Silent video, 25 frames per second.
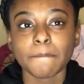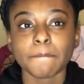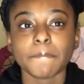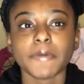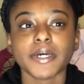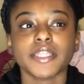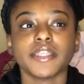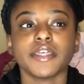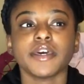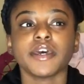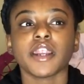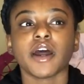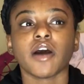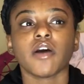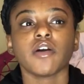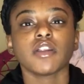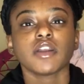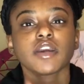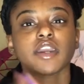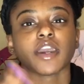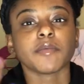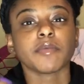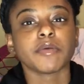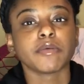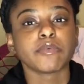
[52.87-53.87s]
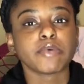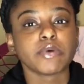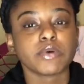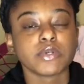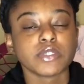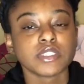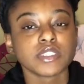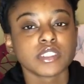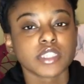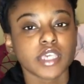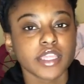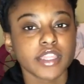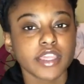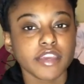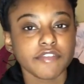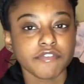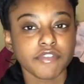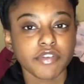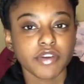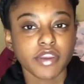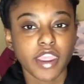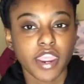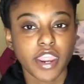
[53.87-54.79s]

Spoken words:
but then I'll look at people who say their